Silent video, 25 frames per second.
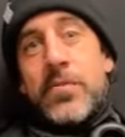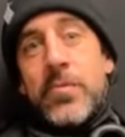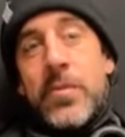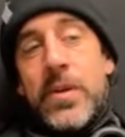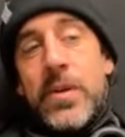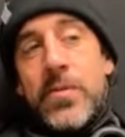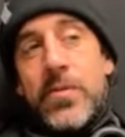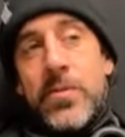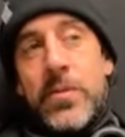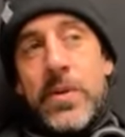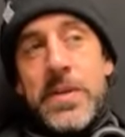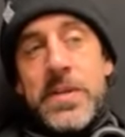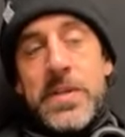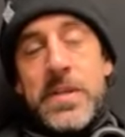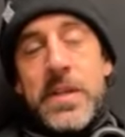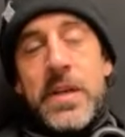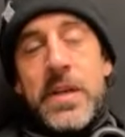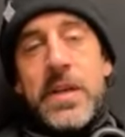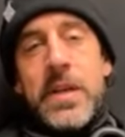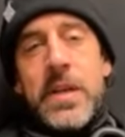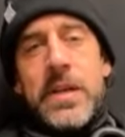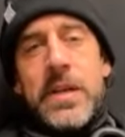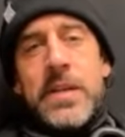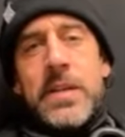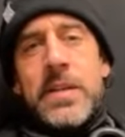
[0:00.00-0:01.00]
For whatever reason,
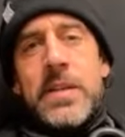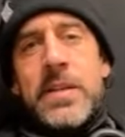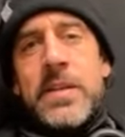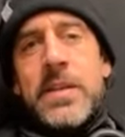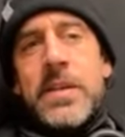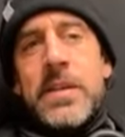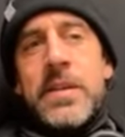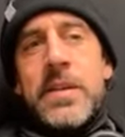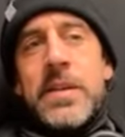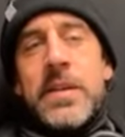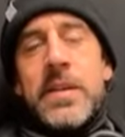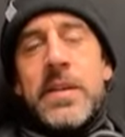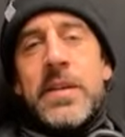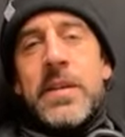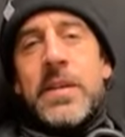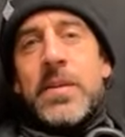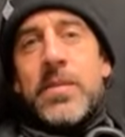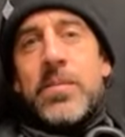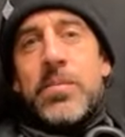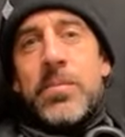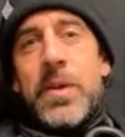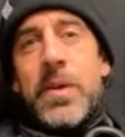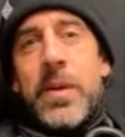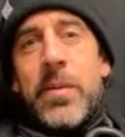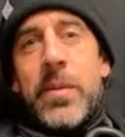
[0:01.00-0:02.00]
that kind of
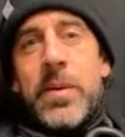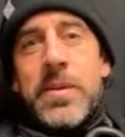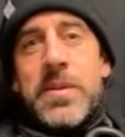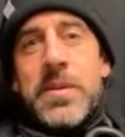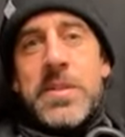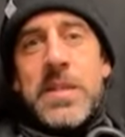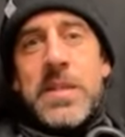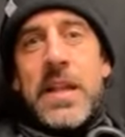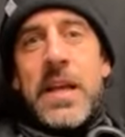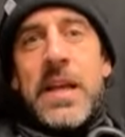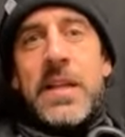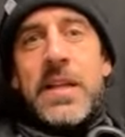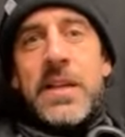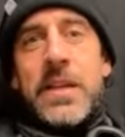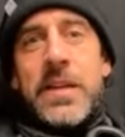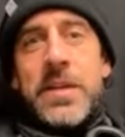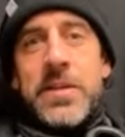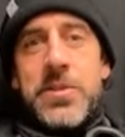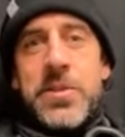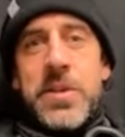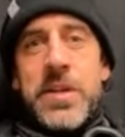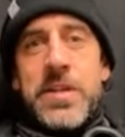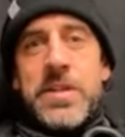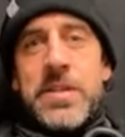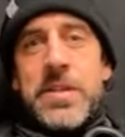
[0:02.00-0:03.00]
maybe slightly
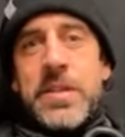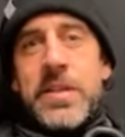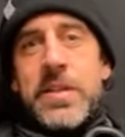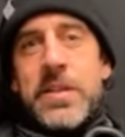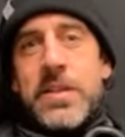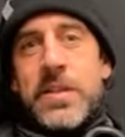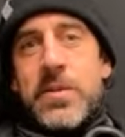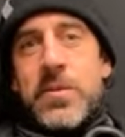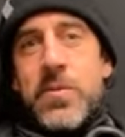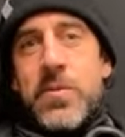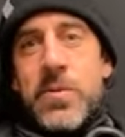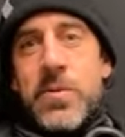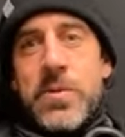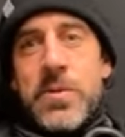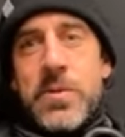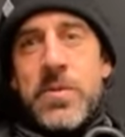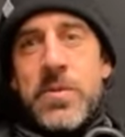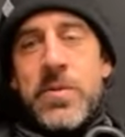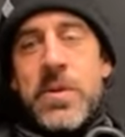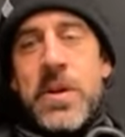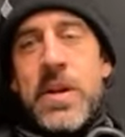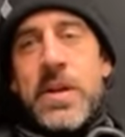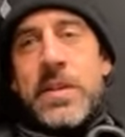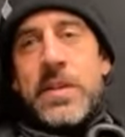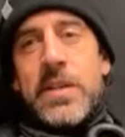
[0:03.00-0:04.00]
adjusted, course
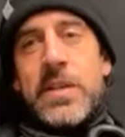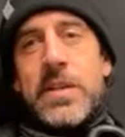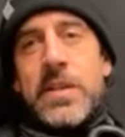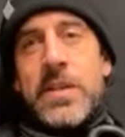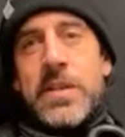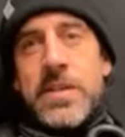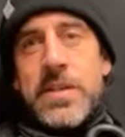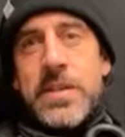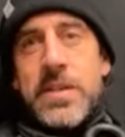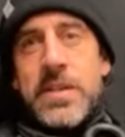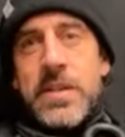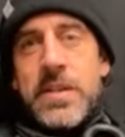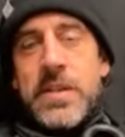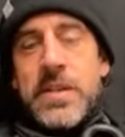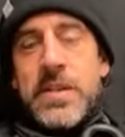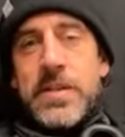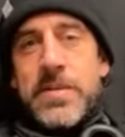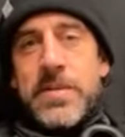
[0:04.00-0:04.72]
corrected his